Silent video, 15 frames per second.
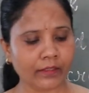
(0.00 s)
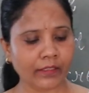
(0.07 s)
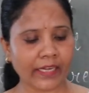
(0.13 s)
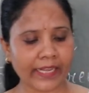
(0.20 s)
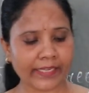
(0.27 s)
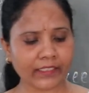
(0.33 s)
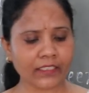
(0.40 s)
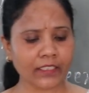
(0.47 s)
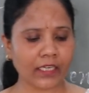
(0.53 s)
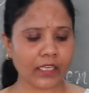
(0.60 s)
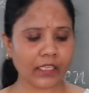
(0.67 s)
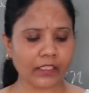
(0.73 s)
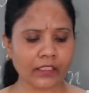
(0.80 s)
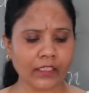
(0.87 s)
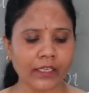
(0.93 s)
Next
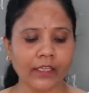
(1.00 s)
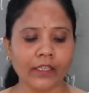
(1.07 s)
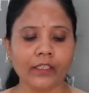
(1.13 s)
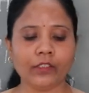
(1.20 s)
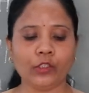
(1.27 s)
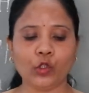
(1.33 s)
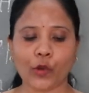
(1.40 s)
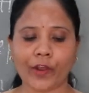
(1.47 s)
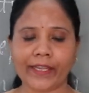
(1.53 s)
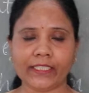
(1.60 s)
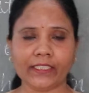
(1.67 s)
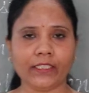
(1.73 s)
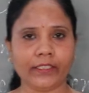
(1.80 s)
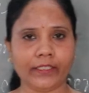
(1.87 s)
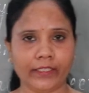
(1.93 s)
is
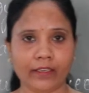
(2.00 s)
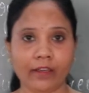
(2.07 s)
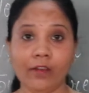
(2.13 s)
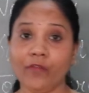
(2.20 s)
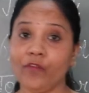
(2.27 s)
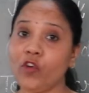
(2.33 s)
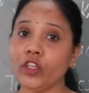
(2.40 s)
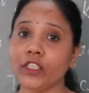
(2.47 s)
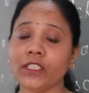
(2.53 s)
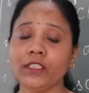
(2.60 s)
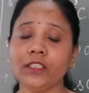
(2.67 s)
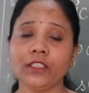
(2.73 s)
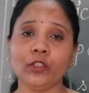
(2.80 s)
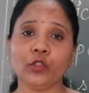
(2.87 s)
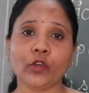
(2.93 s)
joystick. What is
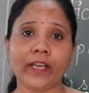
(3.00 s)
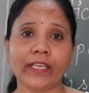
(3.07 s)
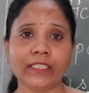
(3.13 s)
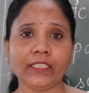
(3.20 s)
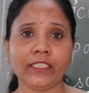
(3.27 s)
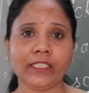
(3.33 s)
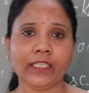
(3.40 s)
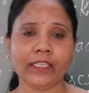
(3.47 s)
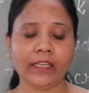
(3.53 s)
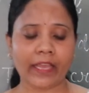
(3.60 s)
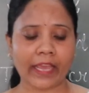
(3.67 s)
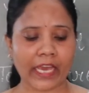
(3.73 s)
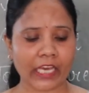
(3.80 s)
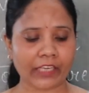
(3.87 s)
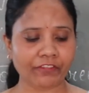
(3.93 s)
the joystick?
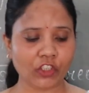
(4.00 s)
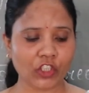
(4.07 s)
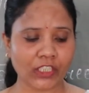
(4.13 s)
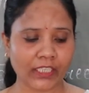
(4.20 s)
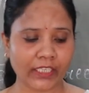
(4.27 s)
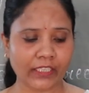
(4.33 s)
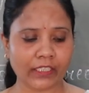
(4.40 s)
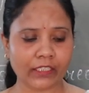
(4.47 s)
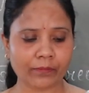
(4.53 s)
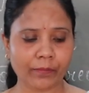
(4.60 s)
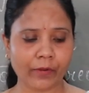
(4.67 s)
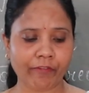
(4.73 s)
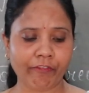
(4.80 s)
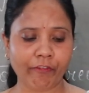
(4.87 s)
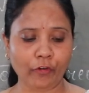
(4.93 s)
Have you seen it
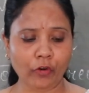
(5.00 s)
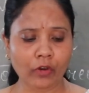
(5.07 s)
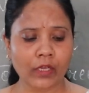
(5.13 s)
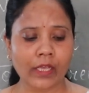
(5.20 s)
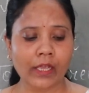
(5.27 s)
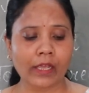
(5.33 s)
before?